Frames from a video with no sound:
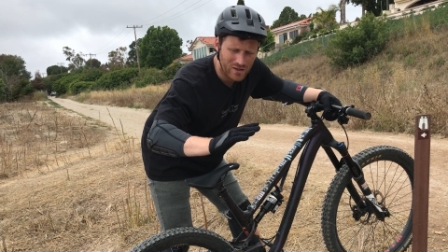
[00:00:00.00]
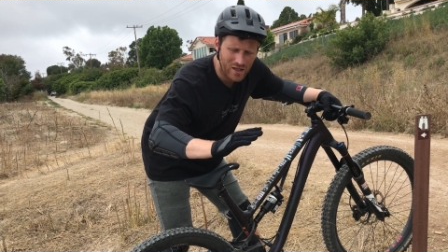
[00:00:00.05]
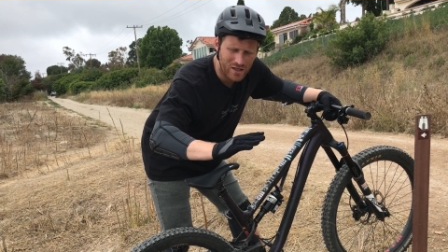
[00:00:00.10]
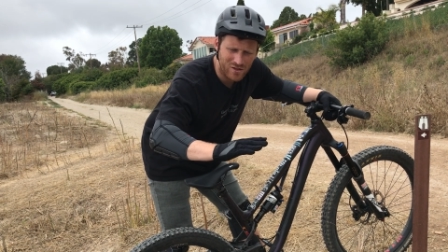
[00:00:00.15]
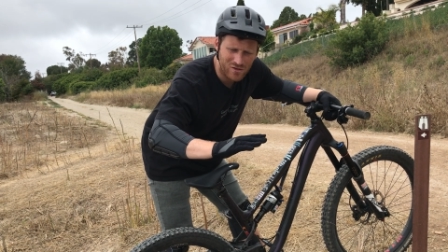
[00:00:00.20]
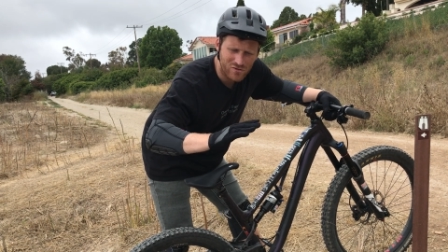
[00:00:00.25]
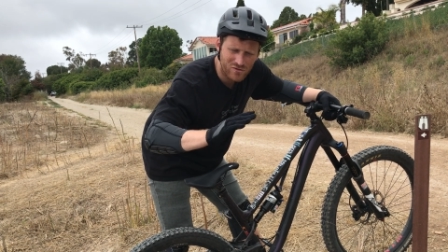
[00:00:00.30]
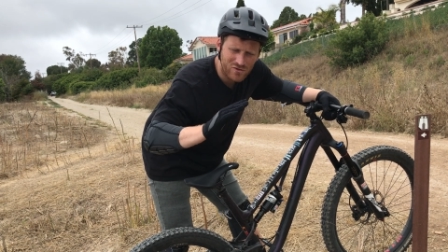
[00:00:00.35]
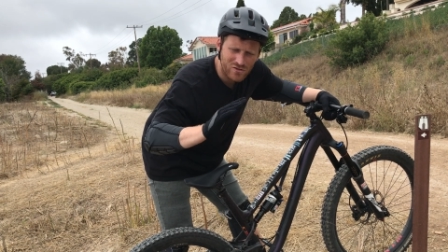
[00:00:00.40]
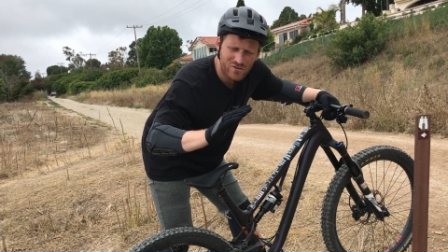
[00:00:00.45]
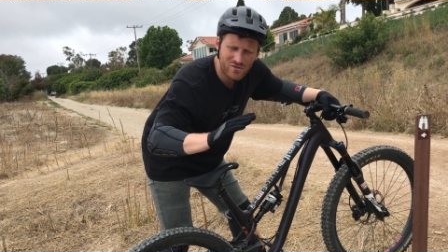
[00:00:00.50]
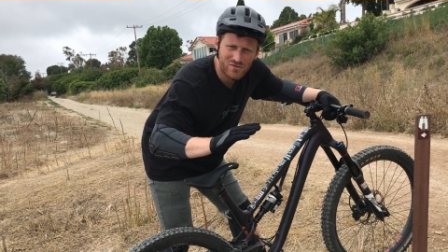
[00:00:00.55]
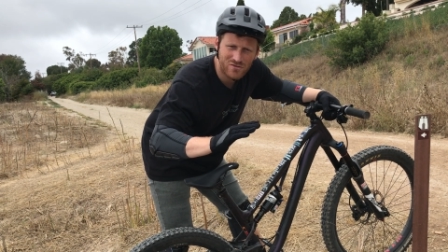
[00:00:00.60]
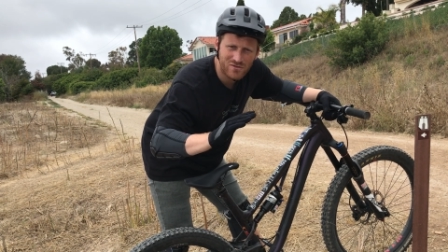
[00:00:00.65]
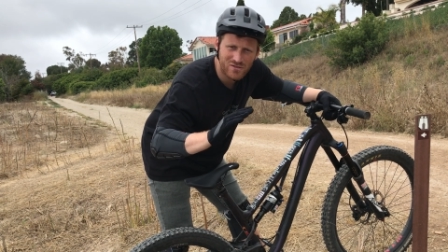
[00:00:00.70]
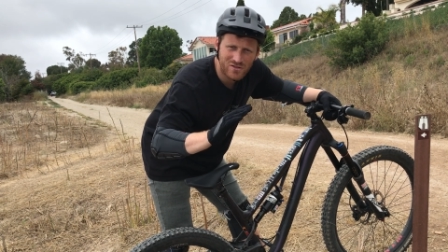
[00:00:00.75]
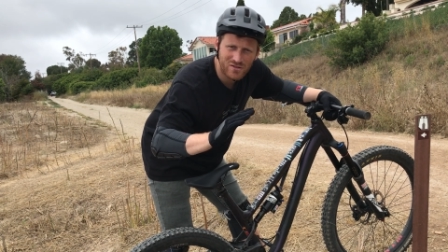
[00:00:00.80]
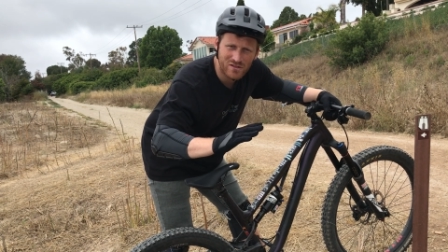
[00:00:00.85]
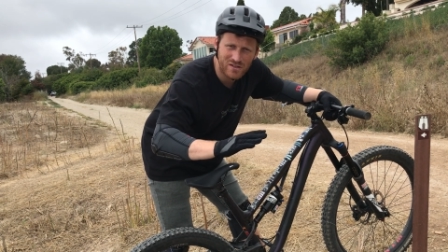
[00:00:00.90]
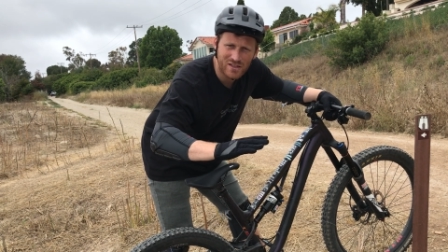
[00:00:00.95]
and you
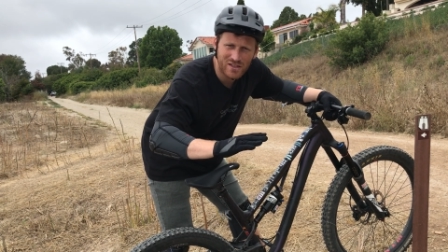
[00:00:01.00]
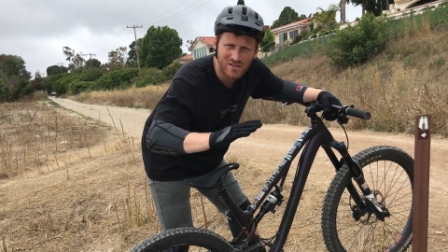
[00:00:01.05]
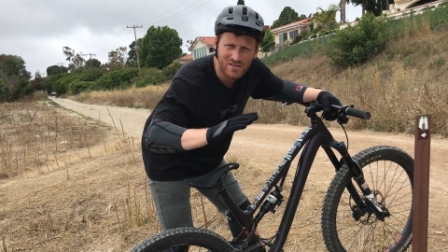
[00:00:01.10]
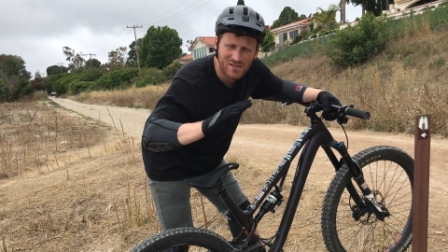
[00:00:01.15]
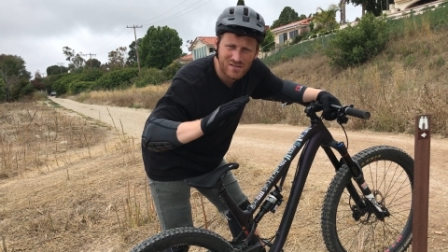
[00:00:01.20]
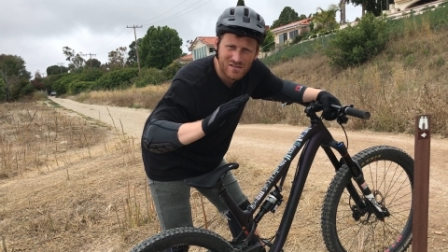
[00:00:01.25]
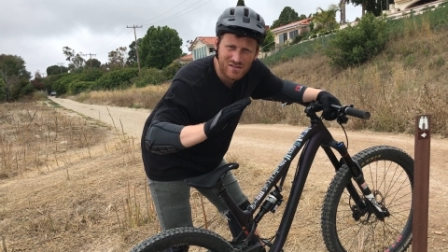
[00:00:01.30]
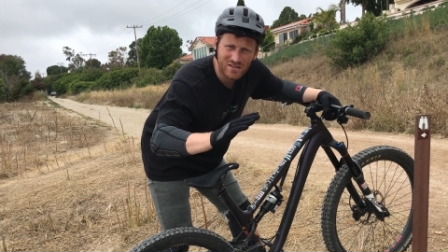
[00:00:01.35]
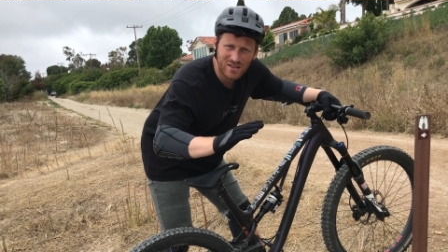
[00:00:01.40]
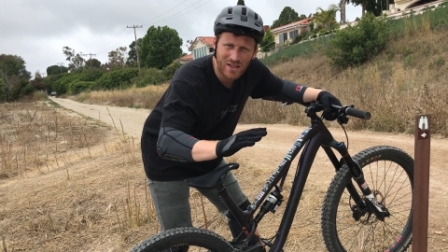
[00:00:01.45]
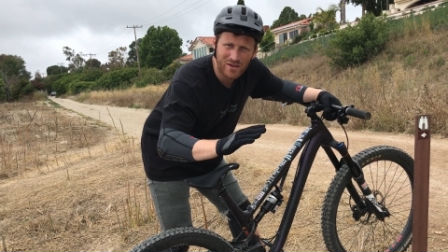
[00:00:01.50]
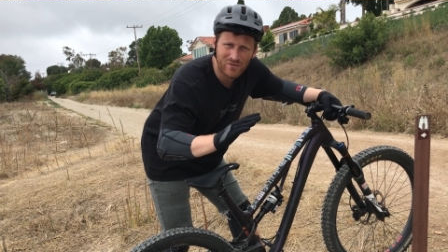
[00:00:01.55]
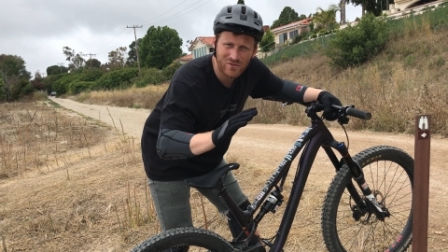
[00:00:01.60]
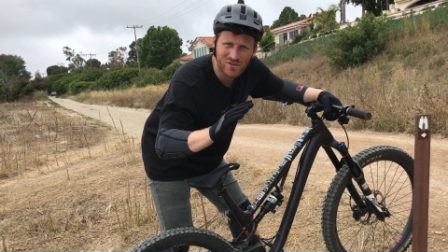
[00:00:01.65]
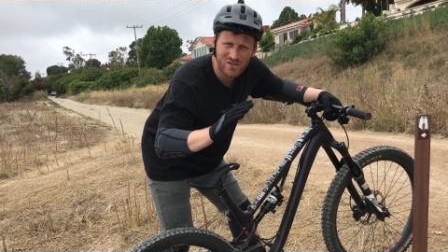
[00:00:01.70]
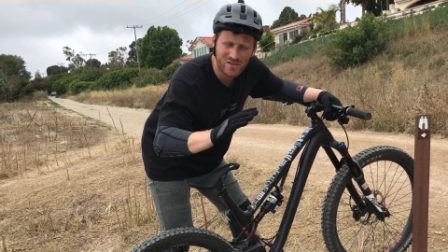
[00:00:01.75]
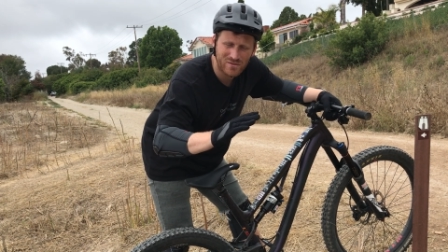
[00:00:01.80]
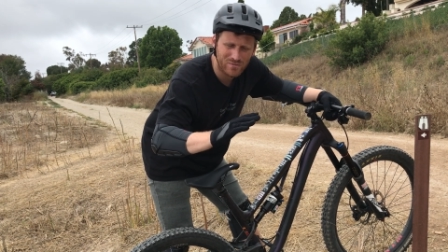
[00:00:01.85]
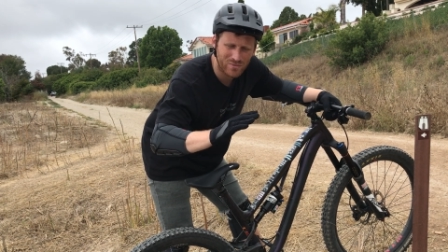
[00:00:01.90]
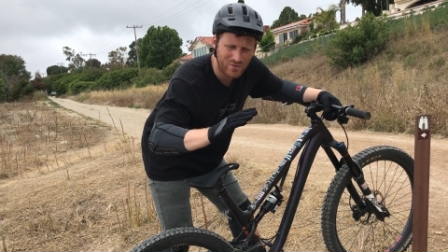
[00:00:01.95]
use your knees as a
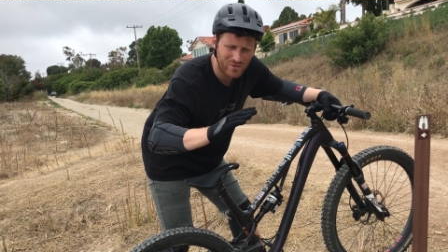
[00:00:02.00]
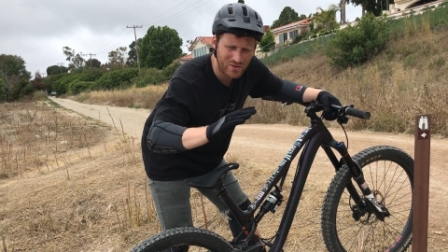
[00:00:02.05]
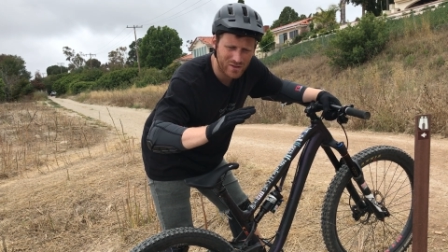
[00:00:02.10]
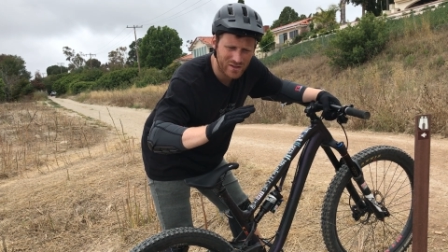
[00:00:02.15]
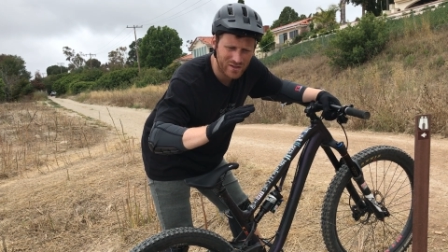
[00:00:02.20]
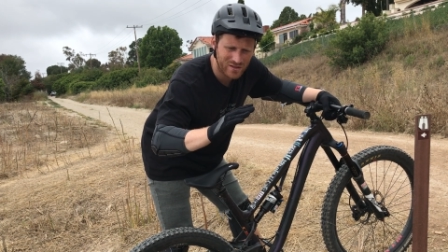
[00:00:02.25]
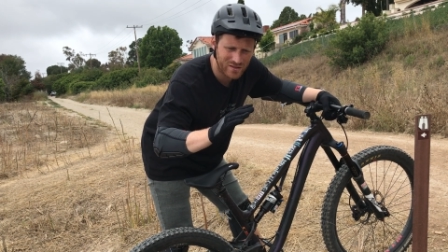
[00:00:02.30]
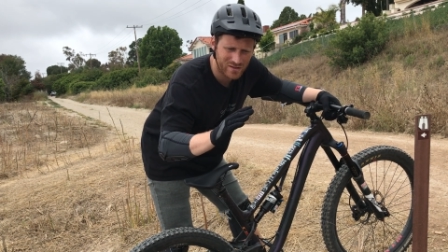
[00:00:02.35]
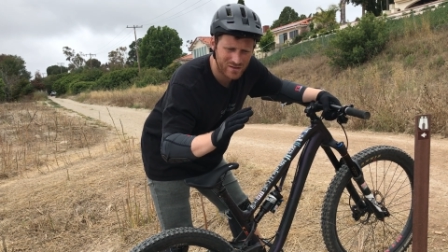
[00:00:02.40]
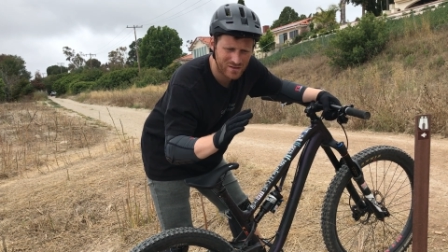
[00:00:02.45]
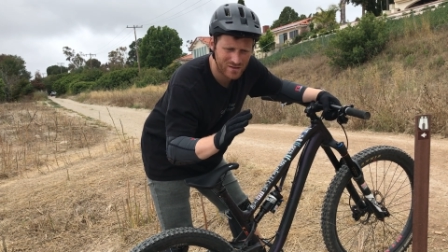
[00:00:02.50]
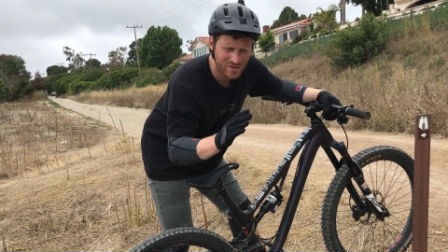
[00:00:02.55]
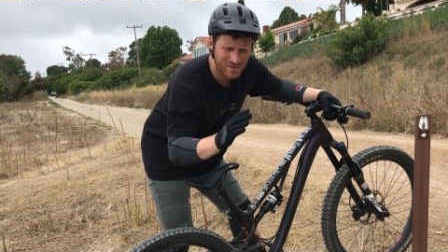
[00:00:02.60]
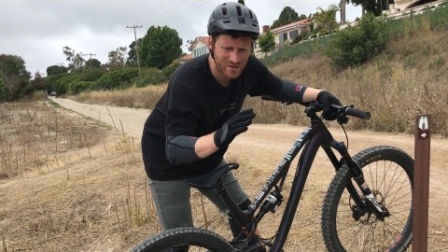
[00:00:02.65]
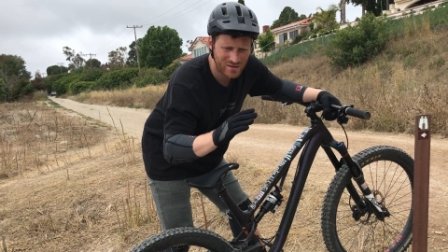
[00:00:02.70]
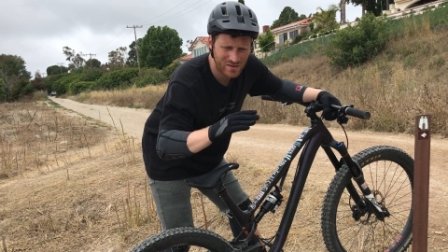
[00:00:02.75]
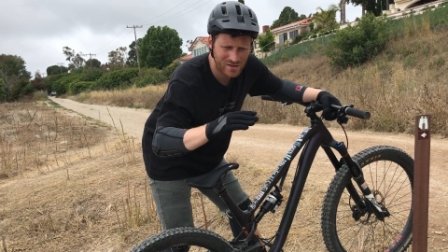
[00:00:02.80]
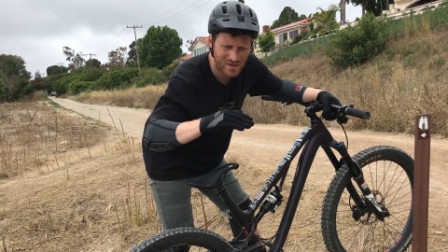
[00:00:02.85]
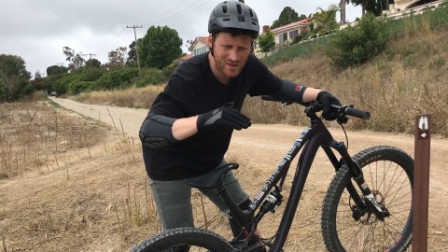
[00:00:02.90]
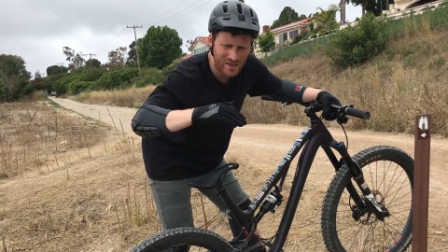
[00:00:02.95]
leveraging point.
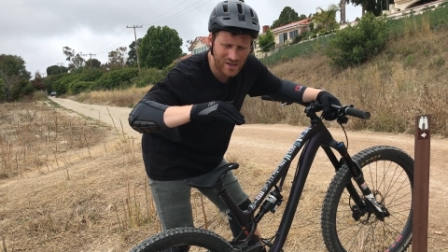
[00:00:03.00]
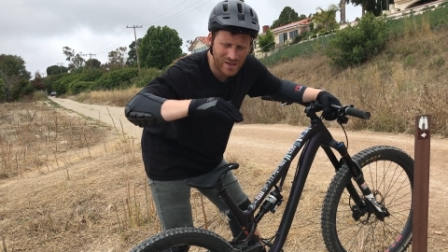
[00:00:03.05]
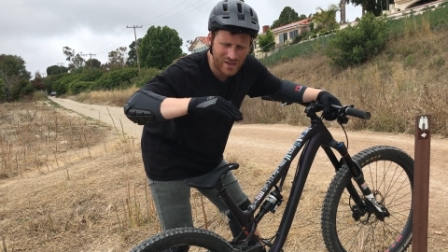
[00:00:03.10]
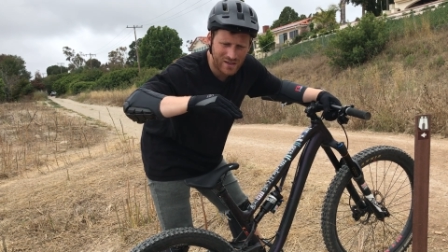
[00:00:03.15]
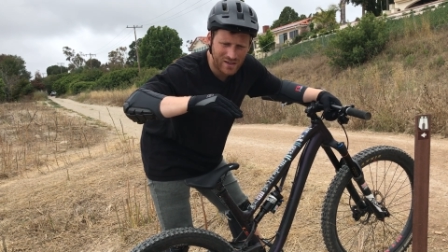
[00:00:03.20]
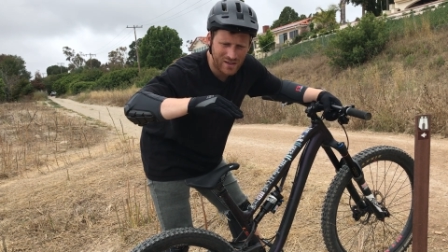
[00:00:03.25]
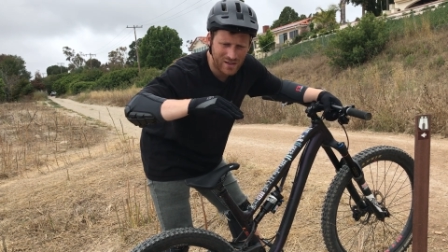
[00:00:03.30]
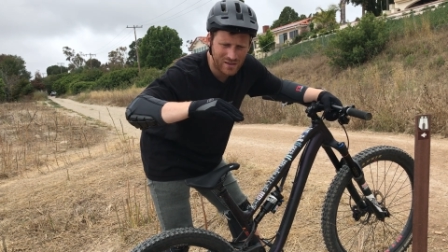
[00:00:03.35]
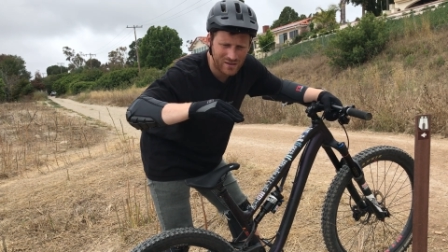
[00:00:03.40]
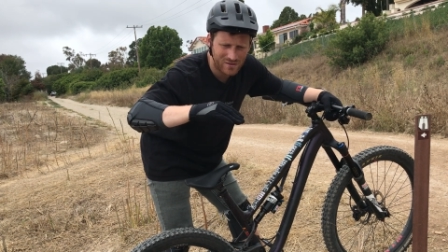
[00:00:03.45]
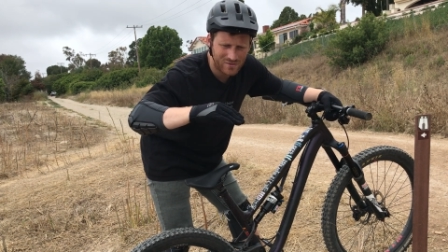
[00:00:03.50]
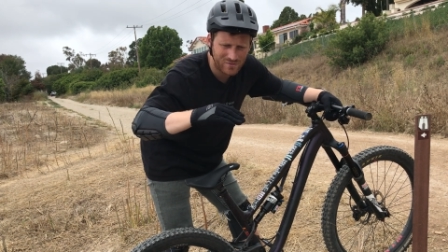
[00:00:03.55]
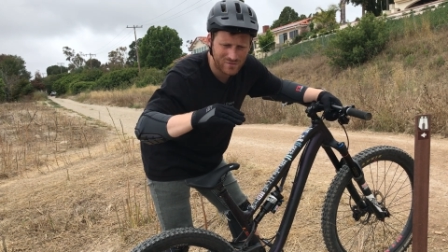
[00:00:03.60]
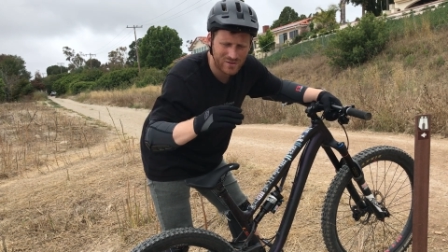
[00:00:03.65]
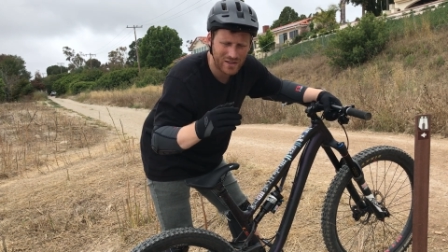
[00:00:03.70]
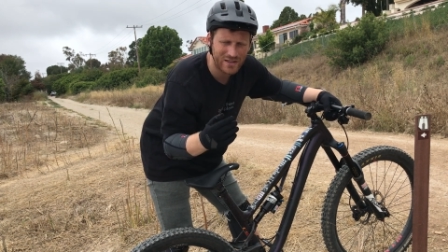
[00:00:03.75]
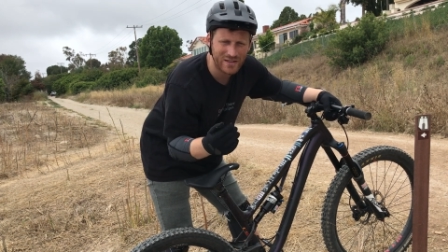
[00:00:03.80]
And not